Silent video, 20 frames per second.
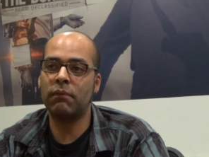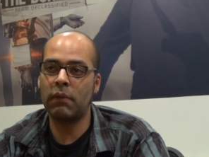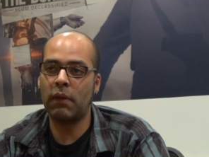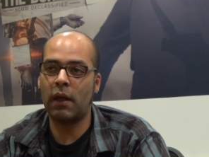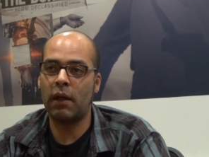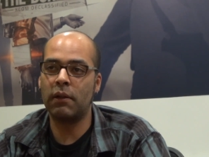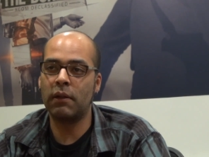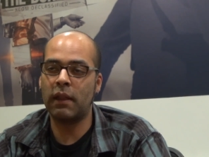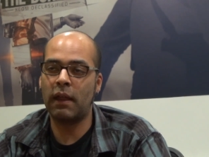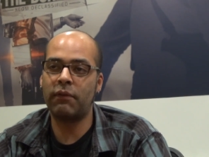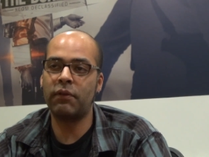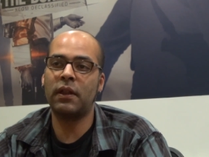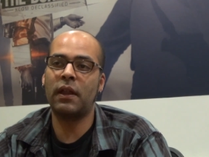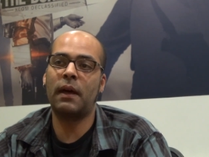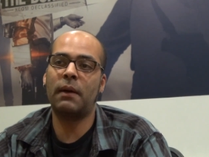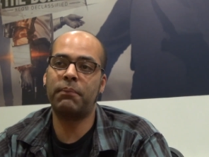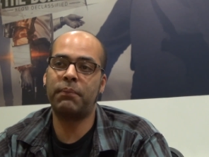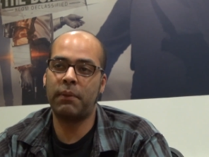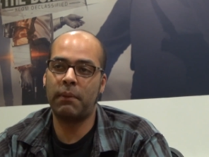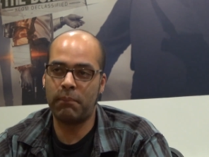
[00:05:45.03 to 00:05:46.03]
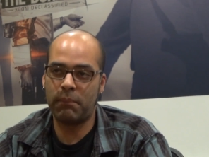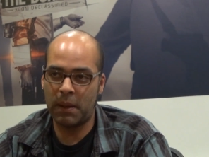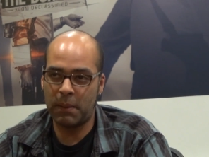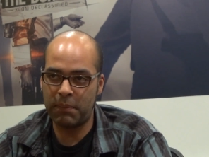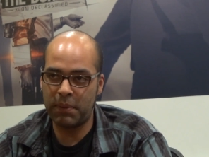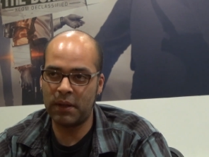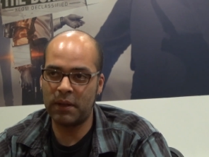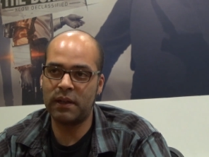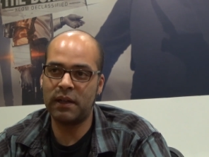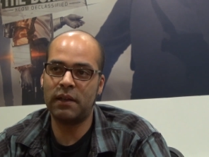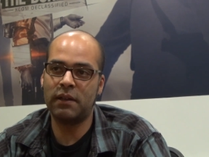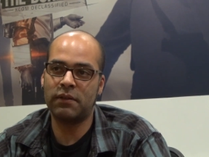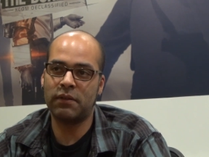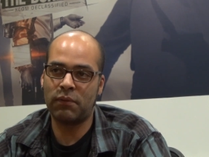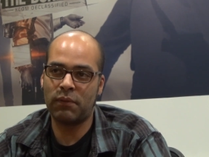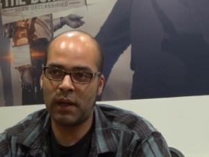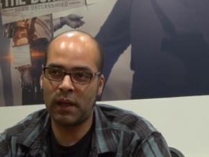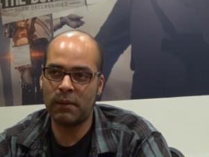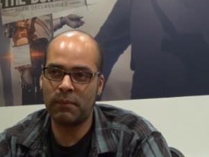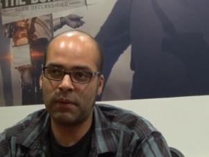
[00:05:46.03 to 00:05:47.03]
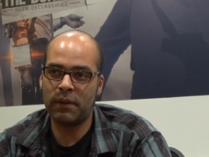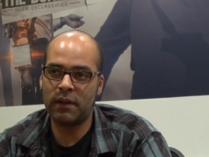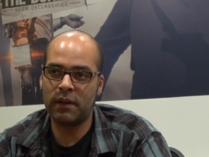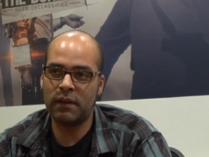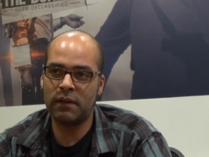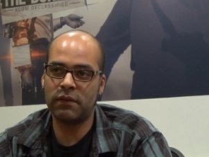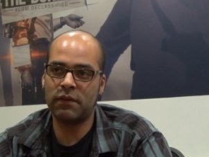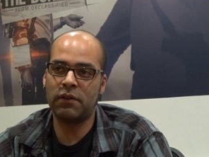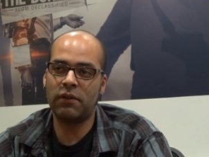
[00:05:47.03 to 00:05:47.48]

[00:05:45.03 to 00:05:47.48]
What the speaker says: level up abilities and rank abilities,